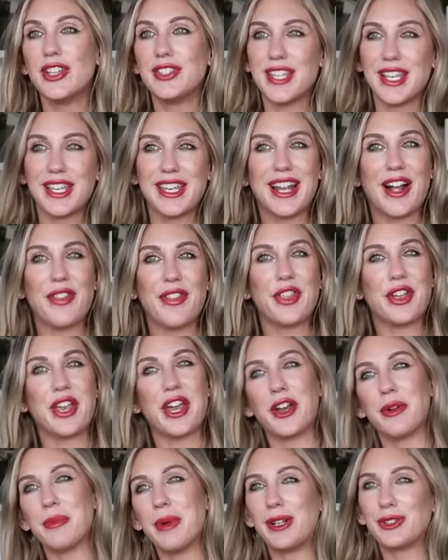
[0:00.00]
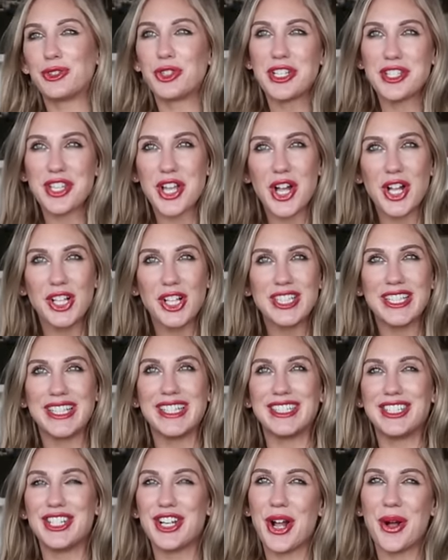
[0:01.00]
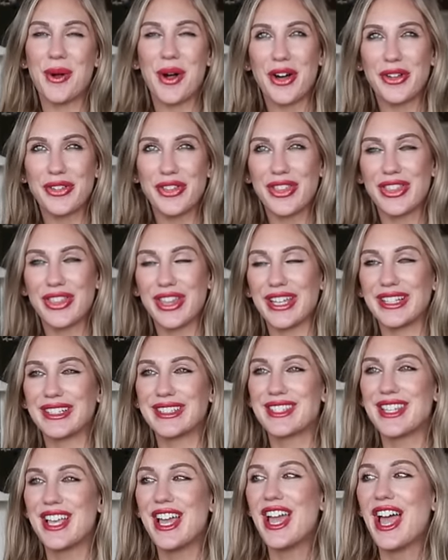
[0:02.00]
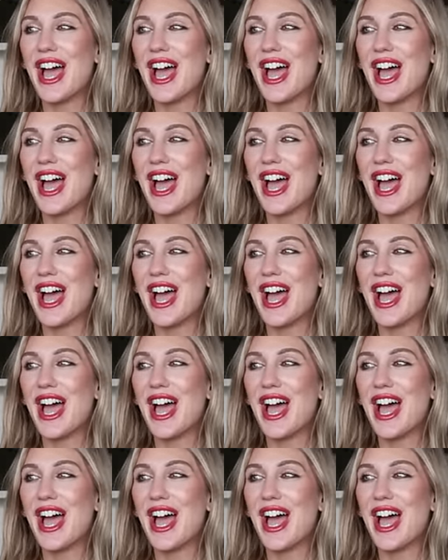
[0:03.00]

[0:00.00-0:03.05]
taking out the caramel drizzle and you know all the things